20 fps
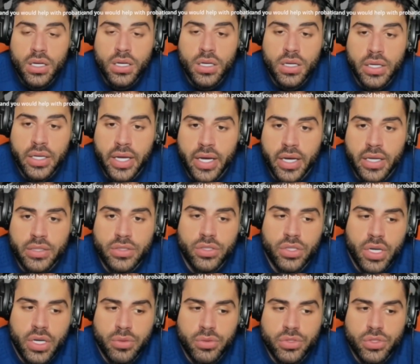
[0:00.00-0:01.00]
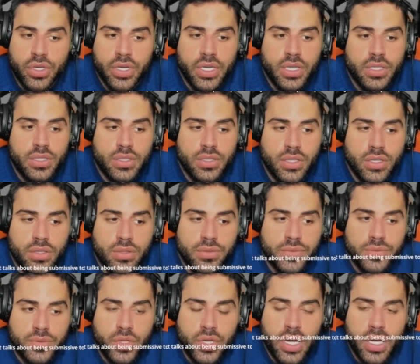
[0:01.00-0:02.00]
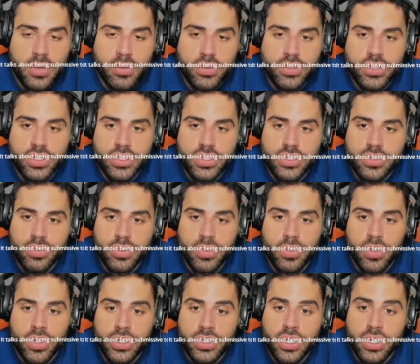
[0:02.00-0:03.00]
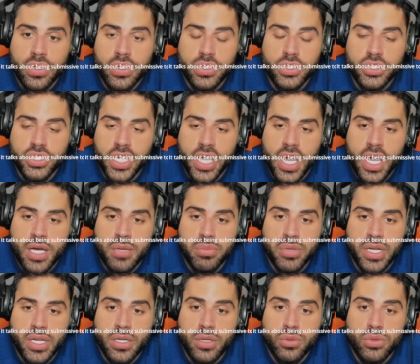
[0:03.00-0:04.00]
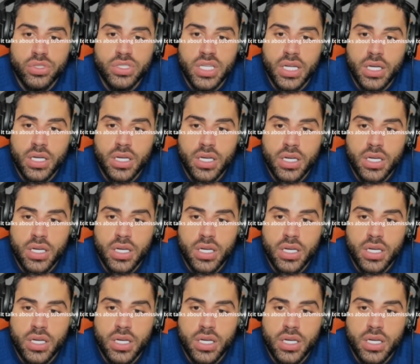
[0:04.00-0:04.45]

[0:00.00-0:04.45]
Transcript: Yeah, today was great. No, today was just, we worked on the jab, and it was like